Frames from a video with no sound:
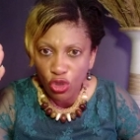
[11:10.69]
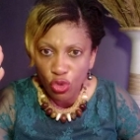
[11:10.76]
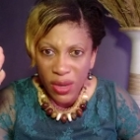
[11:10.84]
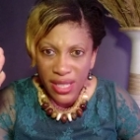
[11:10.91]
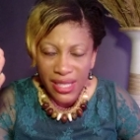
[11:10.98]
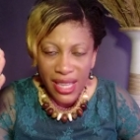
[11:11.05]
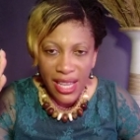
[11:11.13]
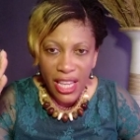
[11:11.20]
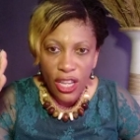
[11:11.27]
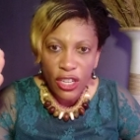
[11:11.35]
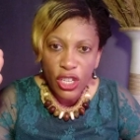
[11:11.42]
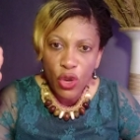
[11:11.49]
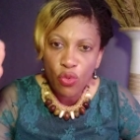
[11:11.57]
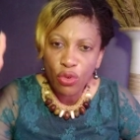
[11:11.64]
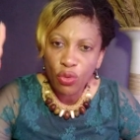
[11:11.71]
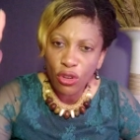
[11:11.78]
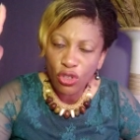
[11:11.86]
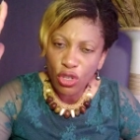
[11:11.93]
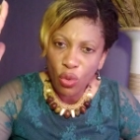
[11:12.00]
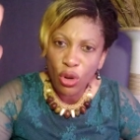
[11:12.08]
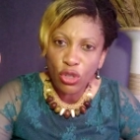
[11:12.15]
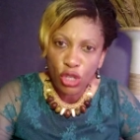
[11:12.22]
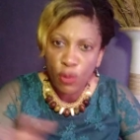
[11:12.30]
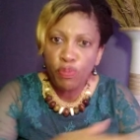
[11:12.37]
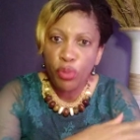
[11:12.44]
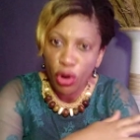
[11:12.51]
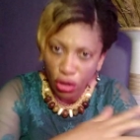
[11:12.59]
to do is they want to
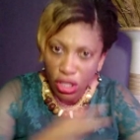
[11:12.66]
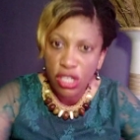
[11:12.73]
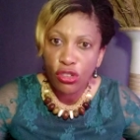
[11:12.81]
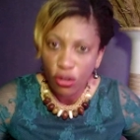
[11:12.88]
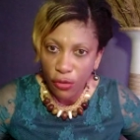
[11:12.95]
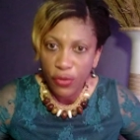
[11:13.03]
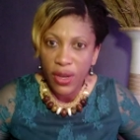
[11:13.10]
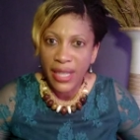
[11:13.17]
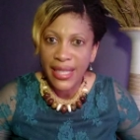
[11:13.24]
spoil stuff.